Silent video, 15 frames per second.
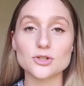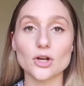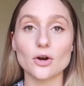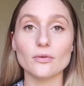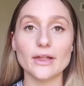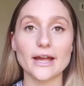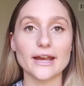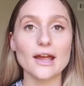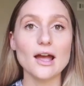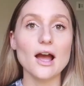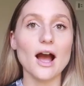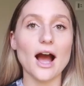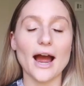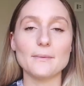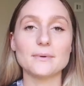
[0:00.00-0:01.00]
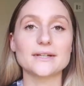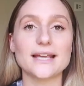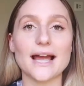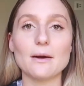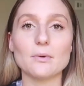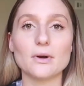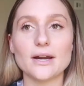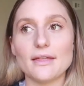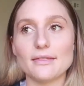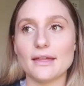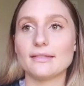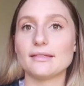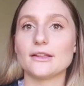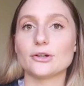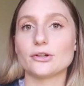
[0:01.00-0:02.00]
So like I would get one and
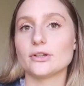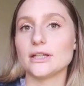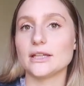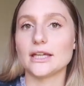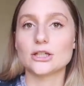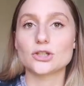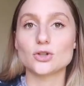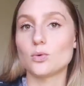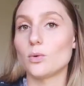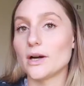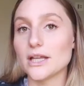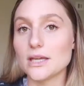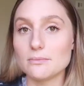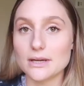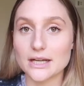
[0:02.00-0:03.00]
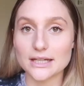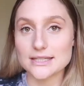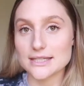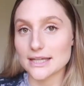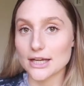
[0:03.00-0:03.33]
then literally like 20 minutes